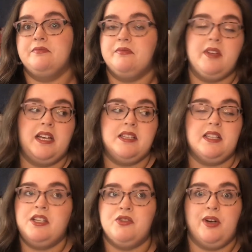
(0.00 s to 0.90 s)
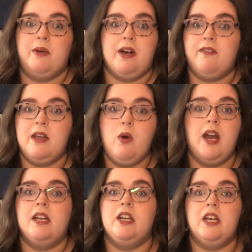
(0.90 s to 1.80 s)
guests can drink whatever they
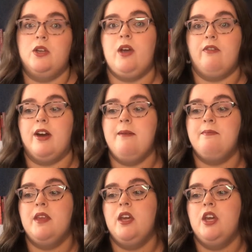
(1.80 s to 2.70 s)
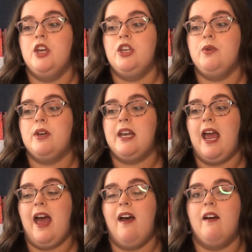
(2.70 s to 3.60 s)
want and you cover it. You can
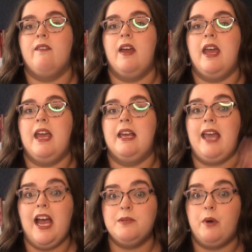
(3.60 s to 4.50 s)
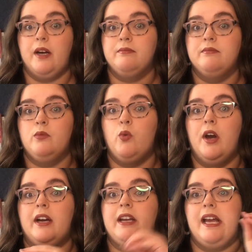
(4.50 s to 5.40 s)
have a cash bar
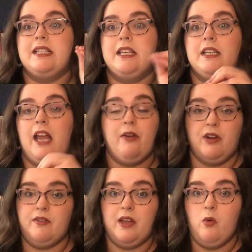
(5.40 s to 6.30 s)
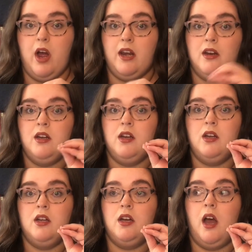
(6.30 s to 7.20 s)
where guests can have whatever they want,
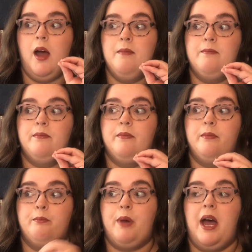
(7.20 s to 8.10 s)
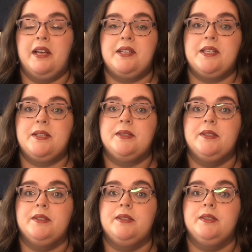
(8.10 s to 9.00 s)
but
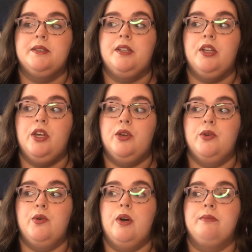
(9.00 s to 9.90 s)
you